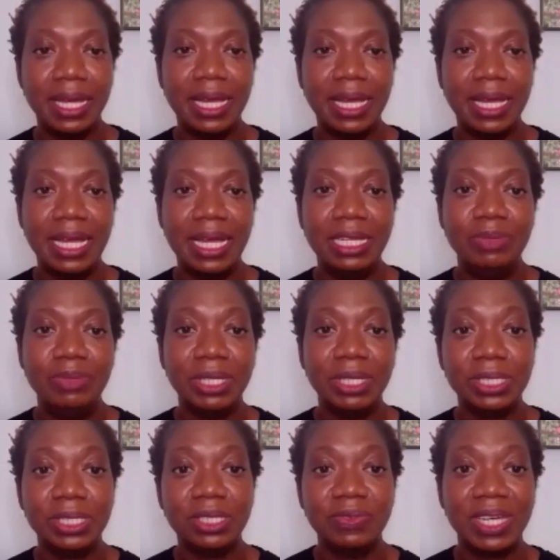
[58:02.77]
And
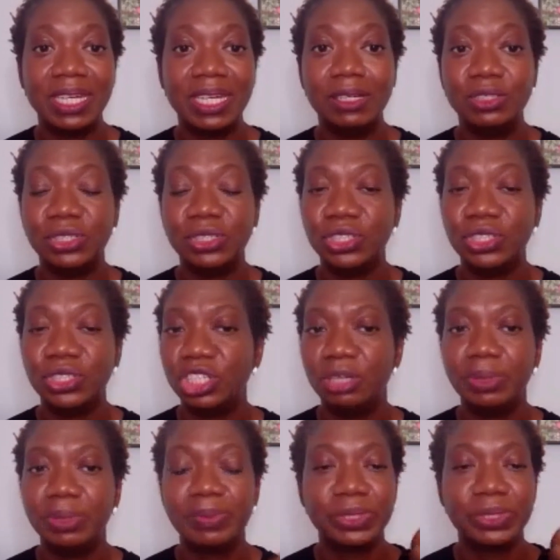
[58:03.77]
because of that, I'll just share,
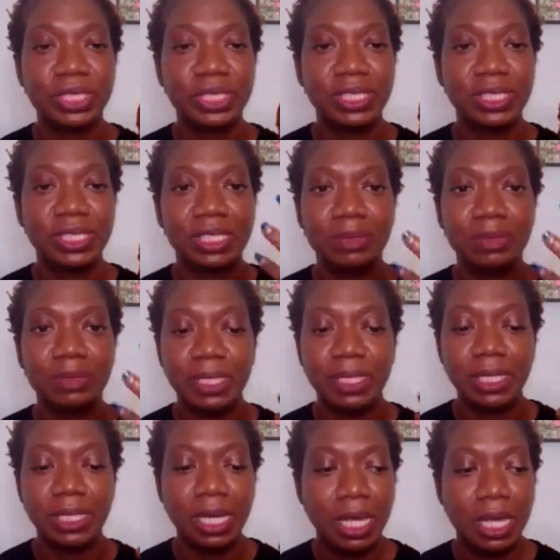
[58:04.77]
people just need to
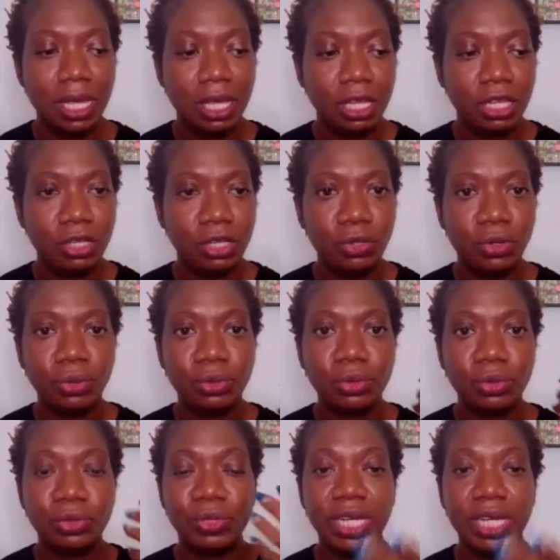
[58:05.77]
be,
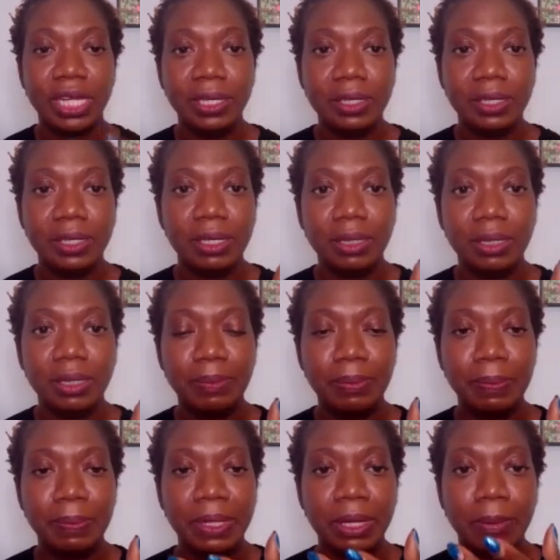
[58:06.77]
create
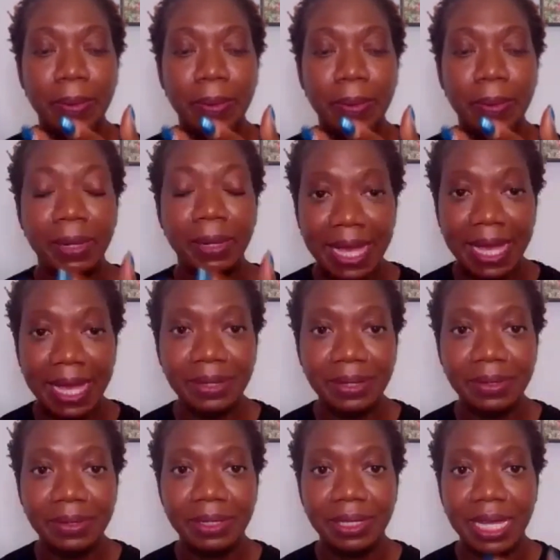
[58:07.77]
a
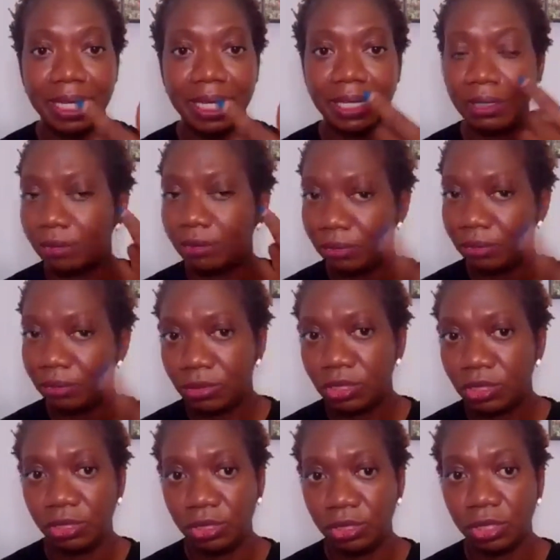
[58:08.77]
plan, like
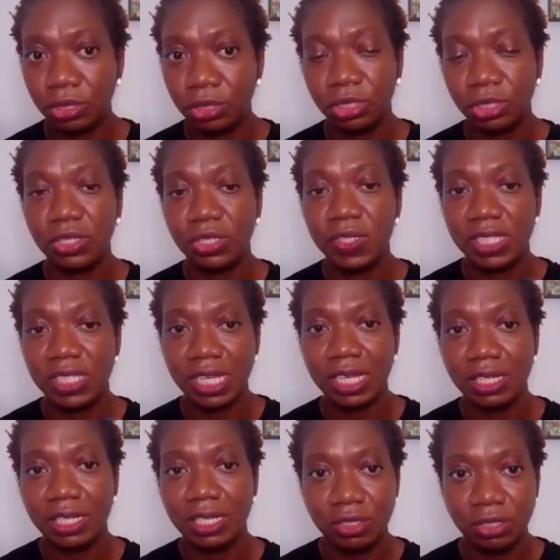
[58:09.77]
Dr. Sherry
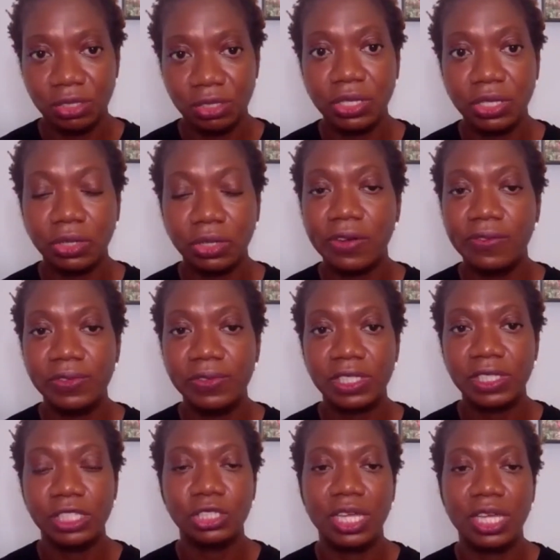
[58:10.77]
said during the
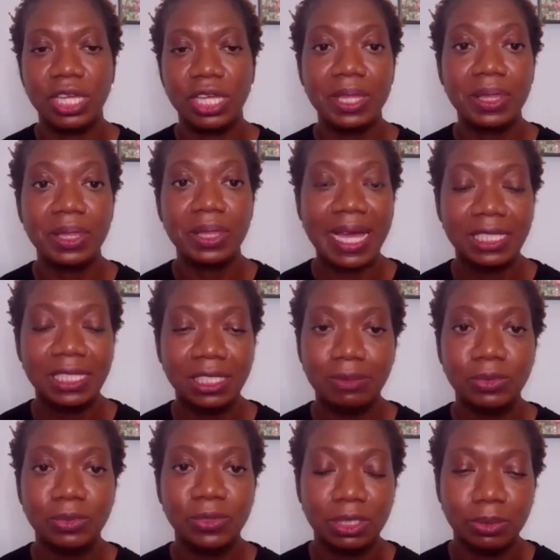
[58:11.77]
conversation. I think that's the
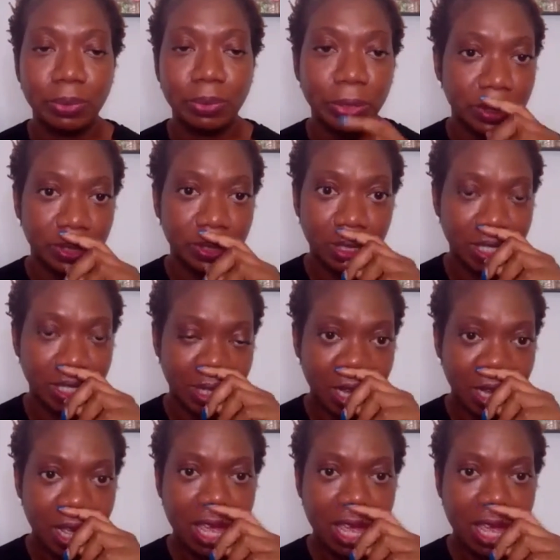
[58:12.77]
most important thing.